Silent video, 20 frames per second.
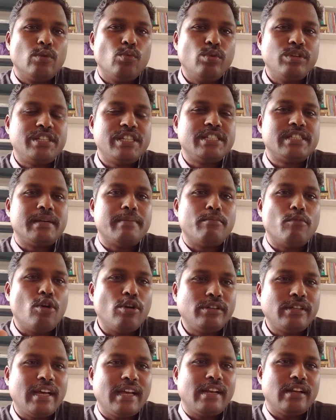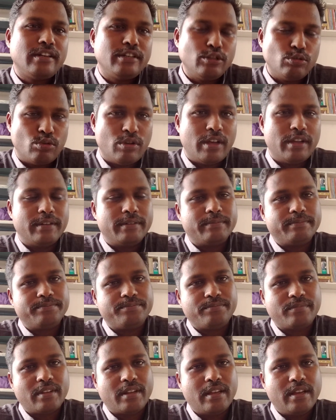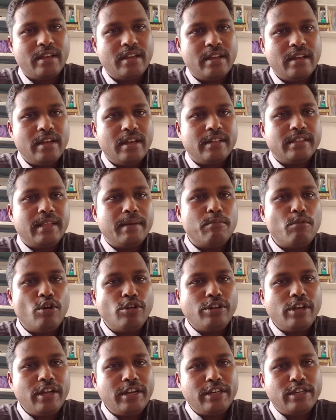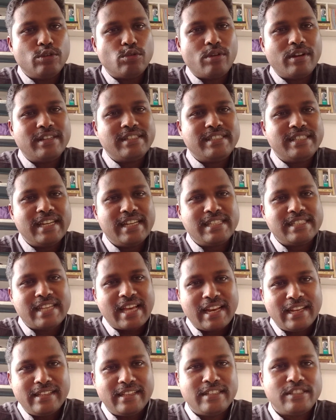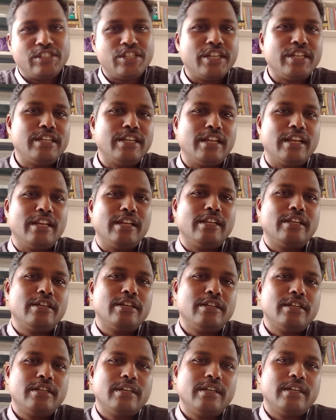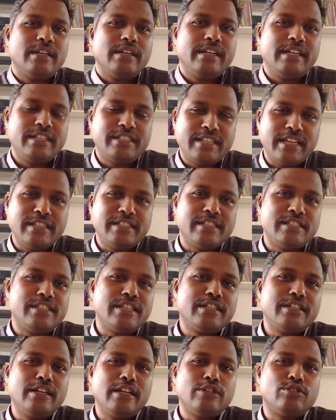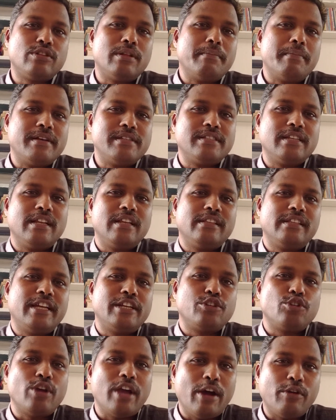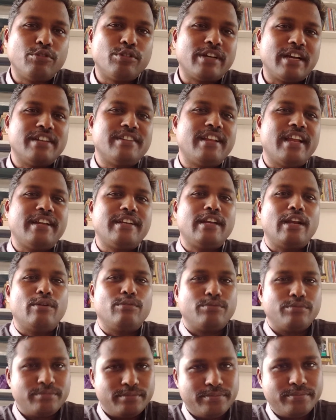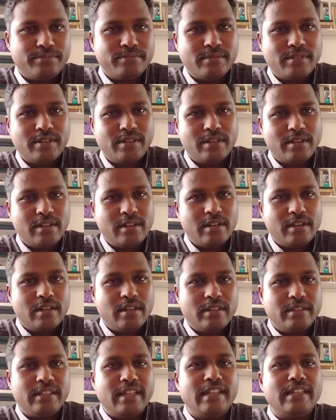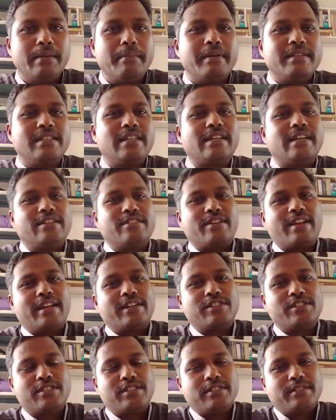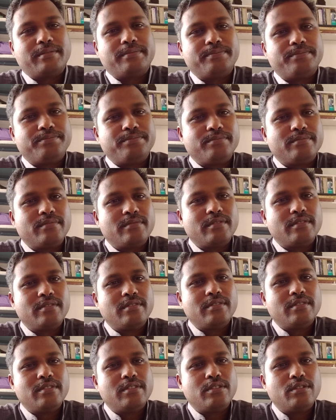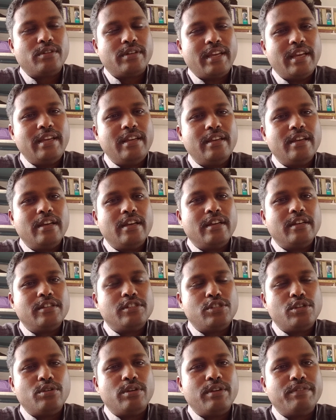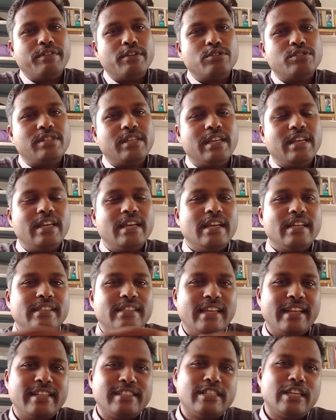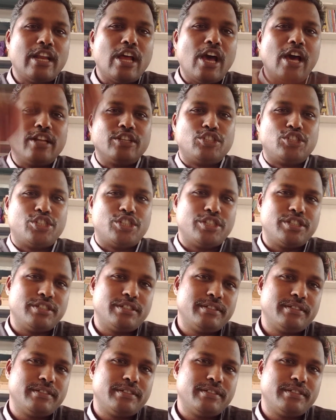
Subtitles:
which is a motor neuron. The motor neuron sends another signal. It sends a signal to the muscle that you have to contract now. Then the muscle contracts. Okay? So if you see, there is an arch.